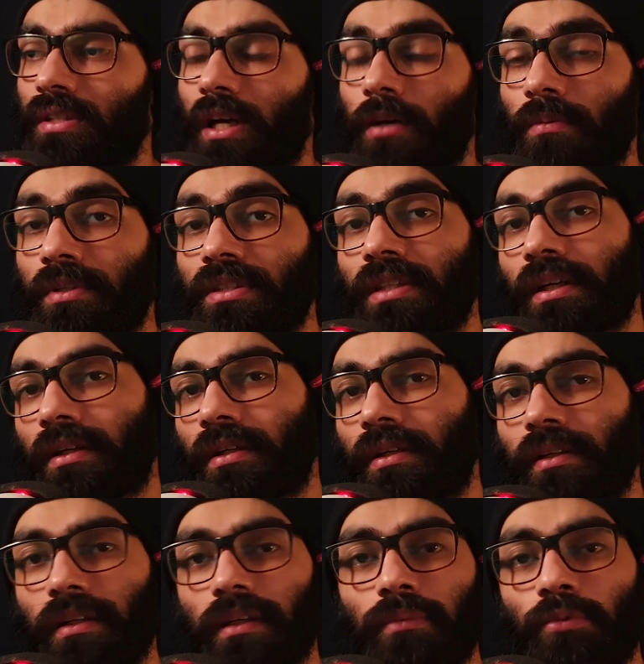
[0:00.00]
Star Plus
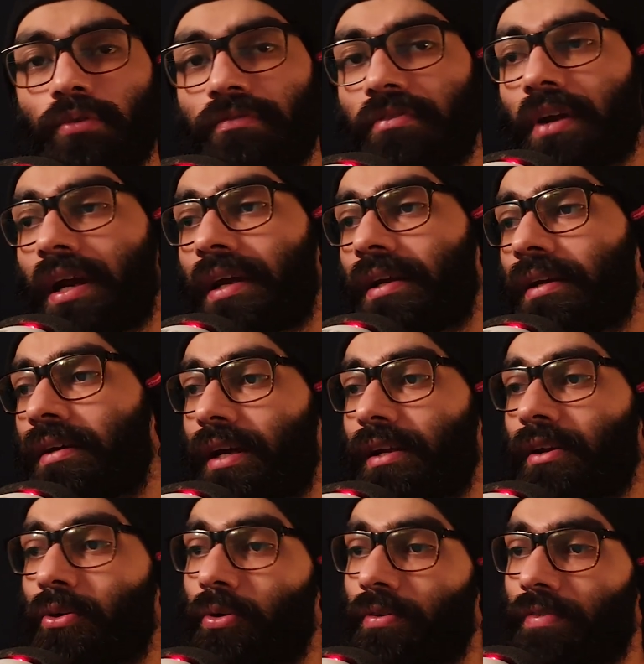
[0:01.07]
technical team on Friday, and
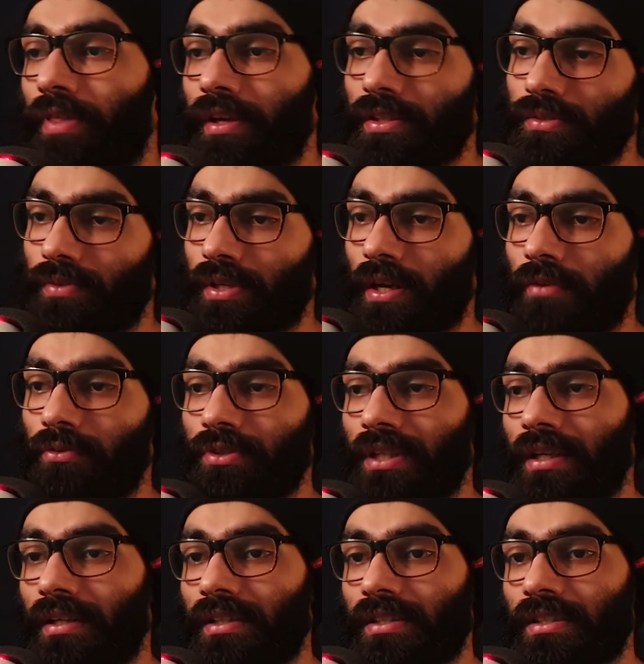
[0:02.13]
a lot of things where I was
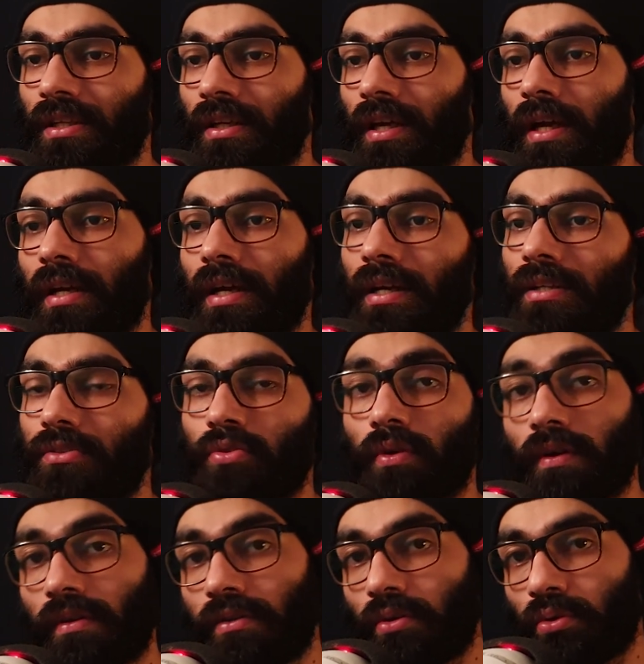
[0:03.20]
getting stuck at, I
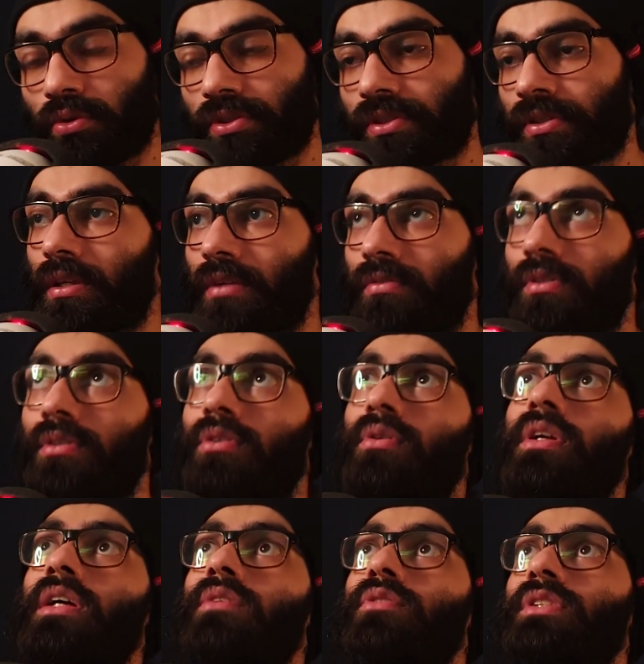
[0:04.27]
resolved those. Even
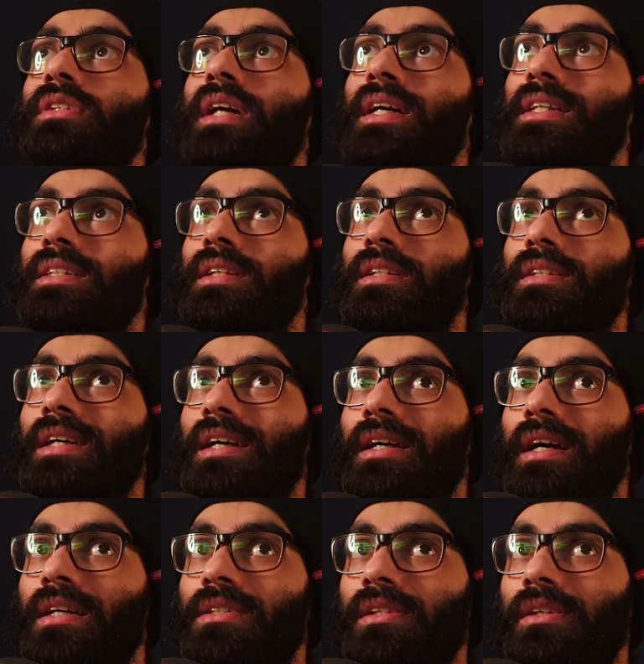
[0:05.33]
today was nice because I
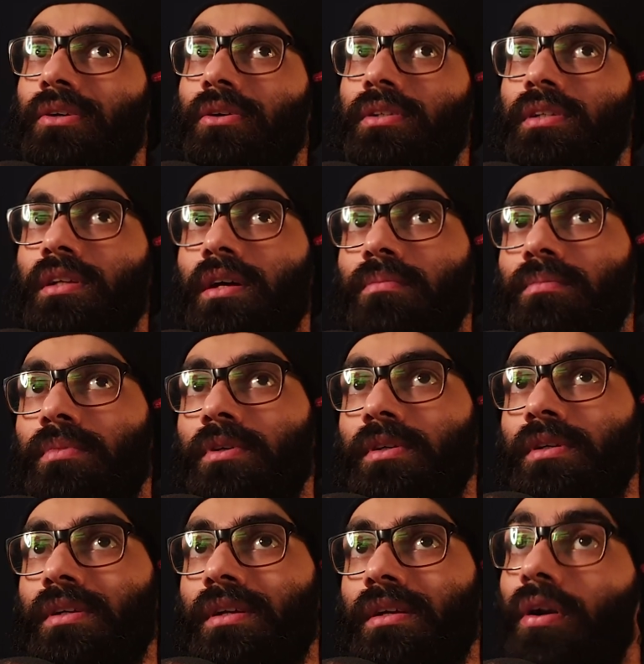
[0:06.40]
actually got
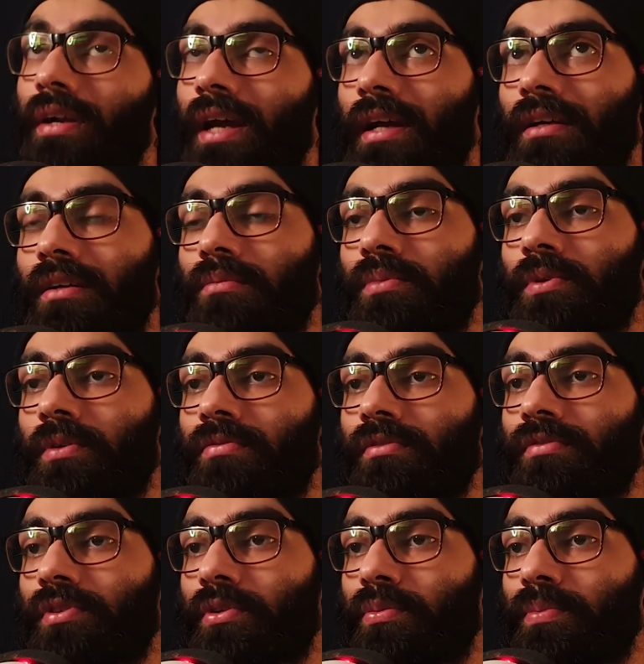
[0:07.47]
the contact number of a
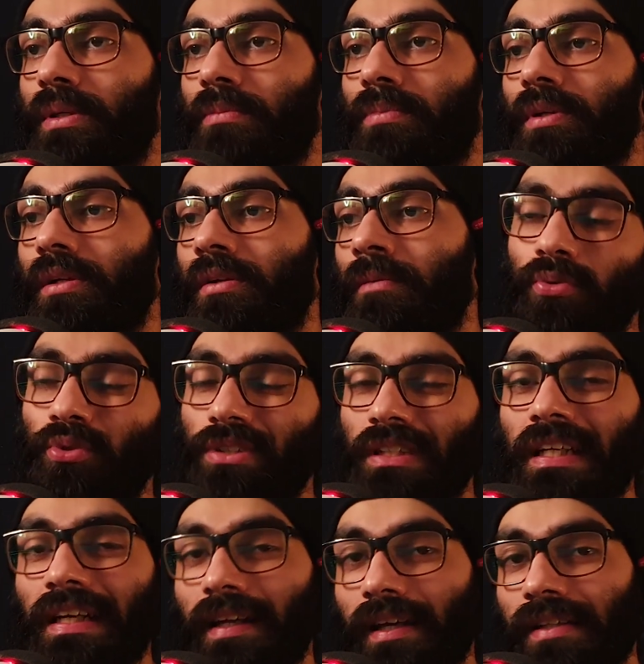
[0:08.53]
few people whose
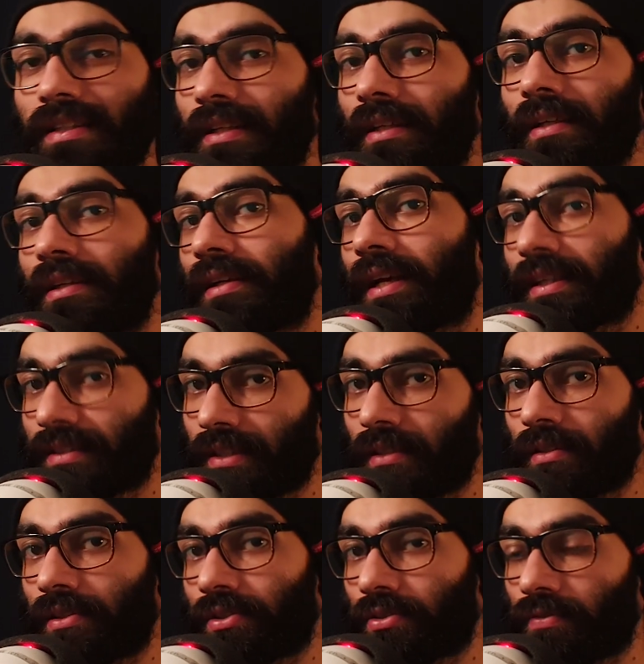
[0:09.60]
details I needed,
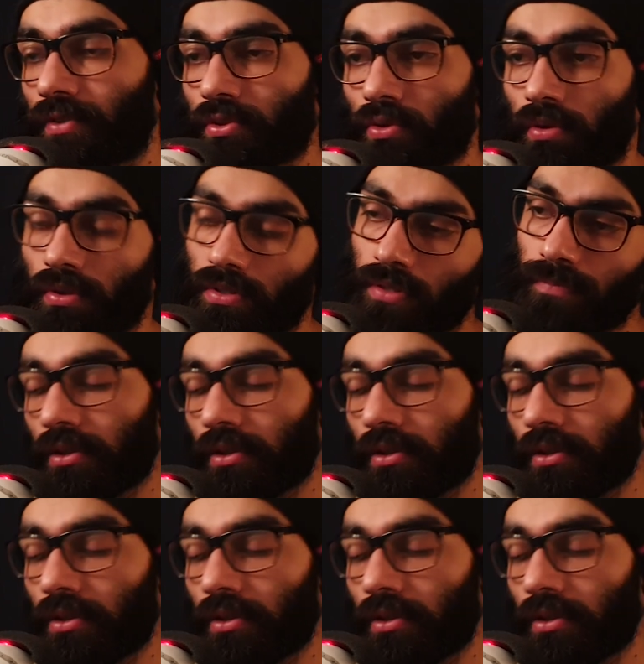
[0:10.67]
singers of the songs,